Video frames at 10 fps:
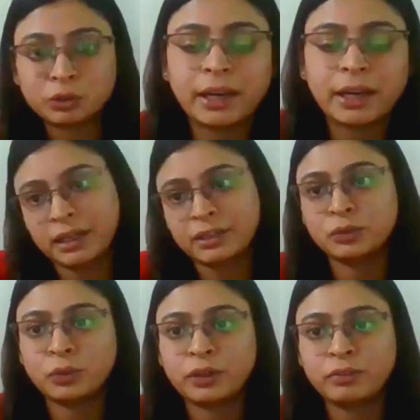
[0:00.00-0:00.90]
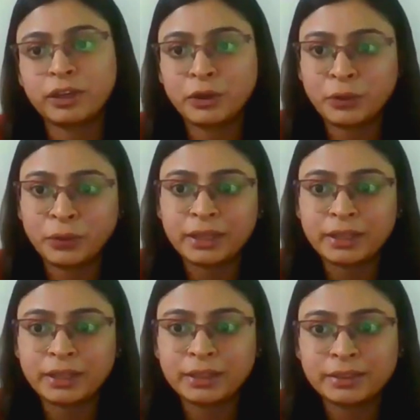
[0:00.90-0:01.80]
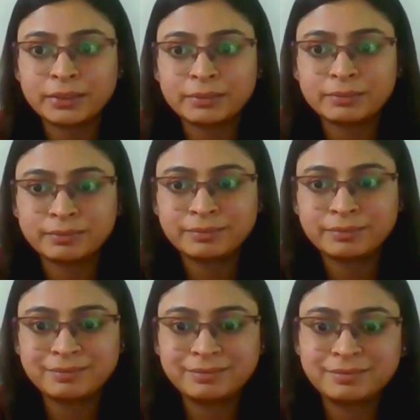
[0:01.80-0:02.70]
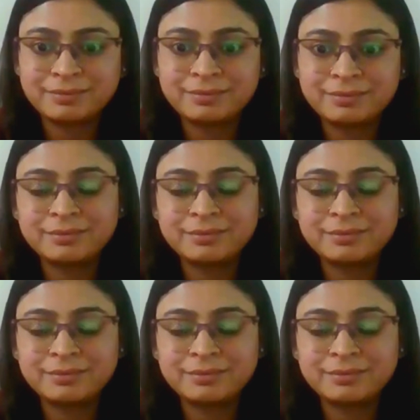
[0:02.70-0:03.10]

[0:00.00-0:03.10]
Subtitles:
counts and helps us build what we are doing.